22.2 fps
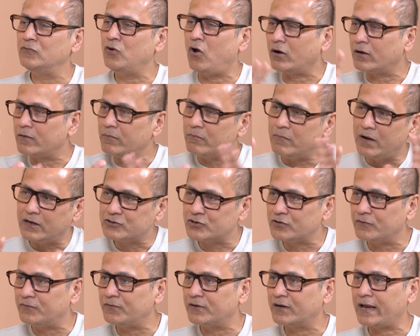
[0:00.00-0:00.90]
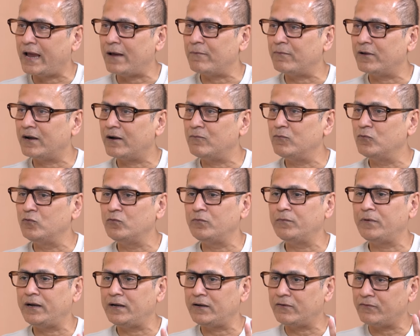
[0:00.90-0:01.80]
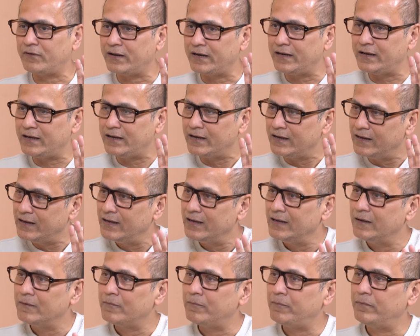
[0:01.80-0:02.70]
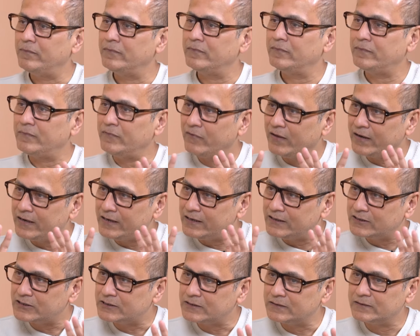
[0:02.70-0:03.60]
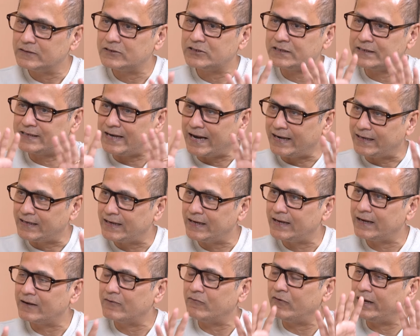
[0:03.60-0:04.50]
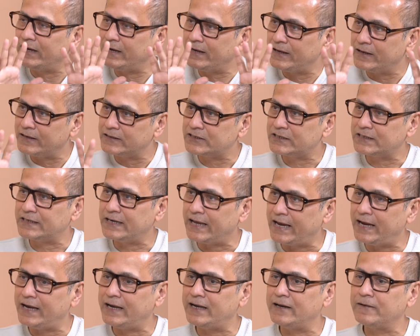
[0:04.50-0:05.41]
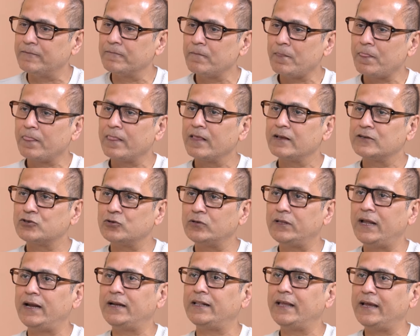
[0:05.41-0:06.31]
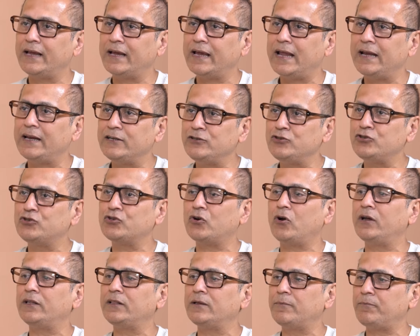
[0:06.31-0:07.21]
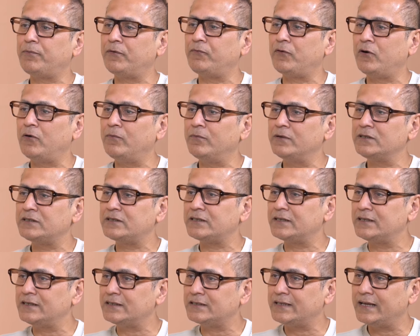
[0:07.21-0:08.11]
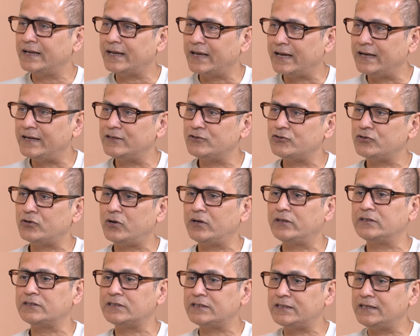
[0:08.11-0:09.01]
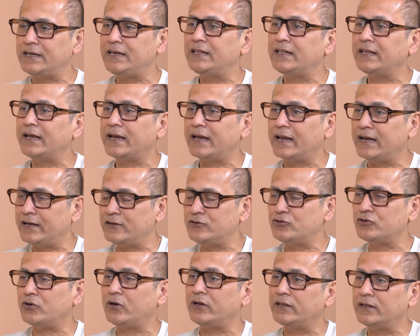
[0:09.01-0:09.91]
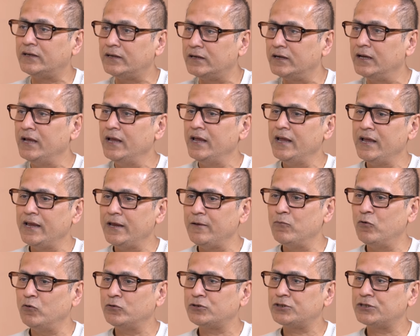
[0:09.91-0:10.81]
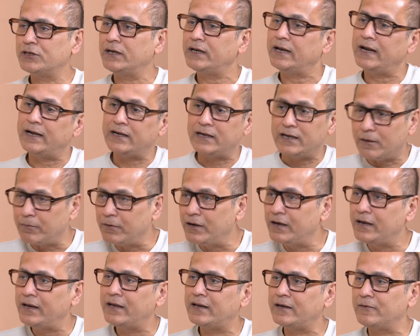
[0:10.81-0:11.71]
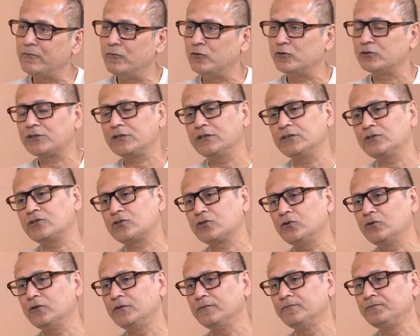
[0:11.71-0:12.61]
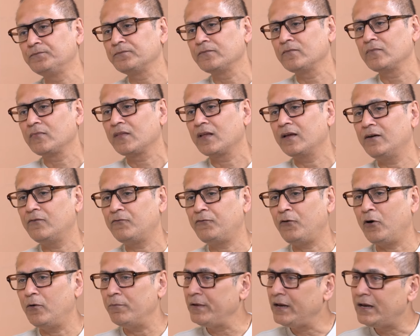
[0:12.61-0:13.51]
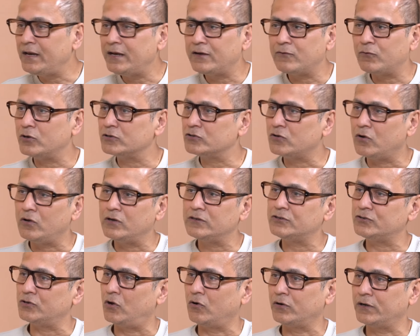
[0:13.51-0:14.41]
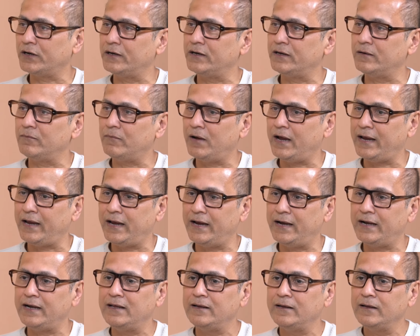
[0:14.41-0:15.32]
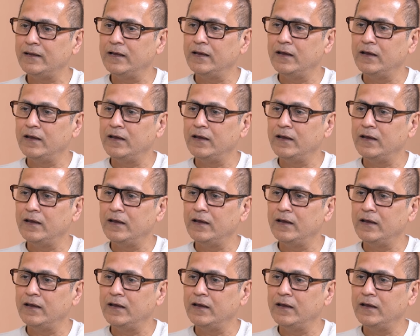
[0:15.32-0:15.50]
not much of a camera movement, very static, very staid, so that they can enjoy the performances, they can enjoy the scene, they can enjoy the emotion, and double layer emotion. So for me, it was all sorted in my head.